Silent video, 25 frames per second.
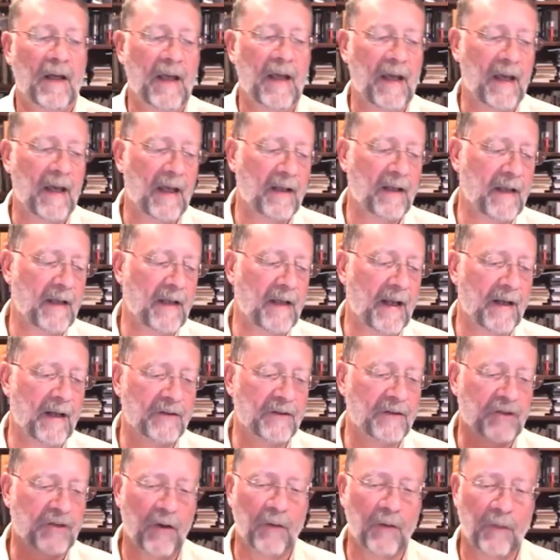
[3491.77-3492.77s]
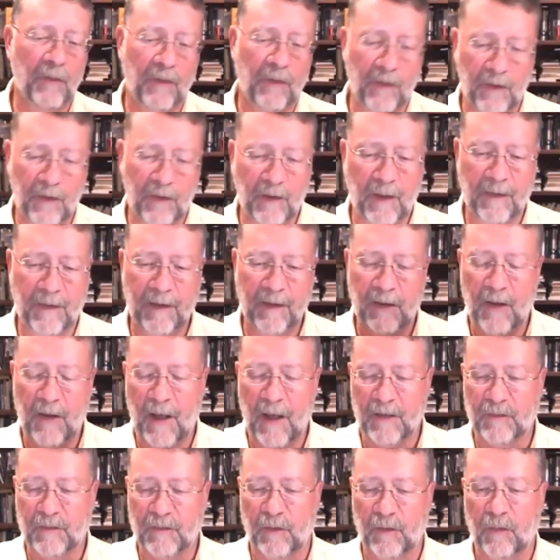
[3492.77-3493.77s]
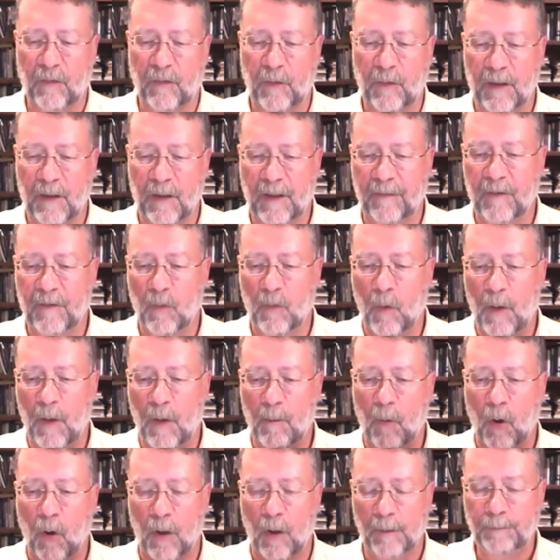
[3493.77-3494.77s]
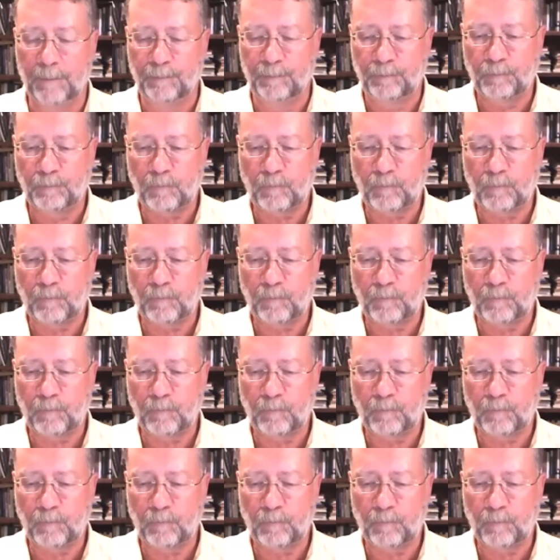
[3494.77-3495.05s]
And so I think you asked for 3, I'll give you one more.